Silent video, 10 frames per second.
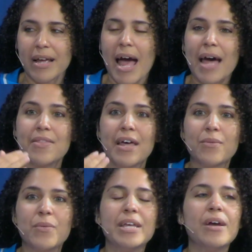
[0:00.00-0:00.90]
and
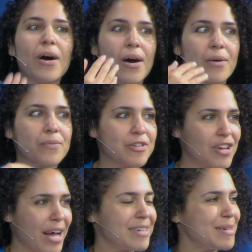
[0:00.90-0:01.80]
then we are
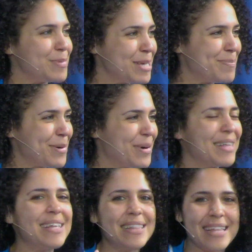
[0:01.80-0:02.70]
rejecting people,
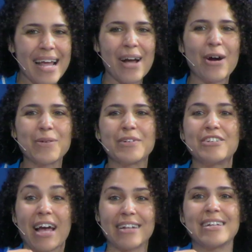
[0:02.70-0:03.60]
and then they are
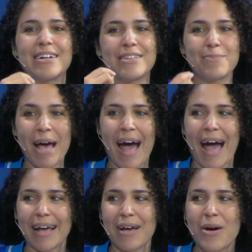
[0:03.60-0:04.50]
rejecting us
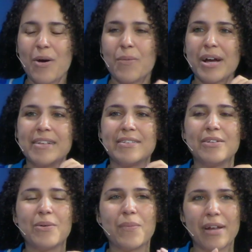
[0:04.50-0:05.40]
back. Whereas,
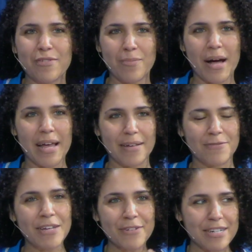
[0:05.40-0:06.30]
one of my
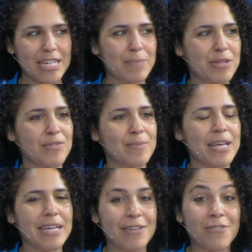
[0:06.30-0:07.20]
favorite tips for
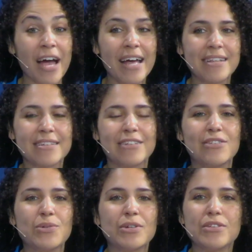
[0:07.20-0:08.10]
making friends is
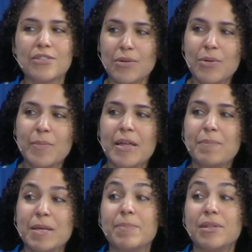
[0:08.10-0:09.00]
to assume that
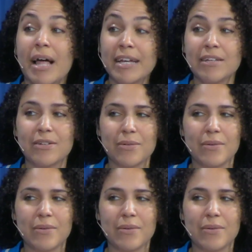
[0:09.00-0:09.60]
people like you,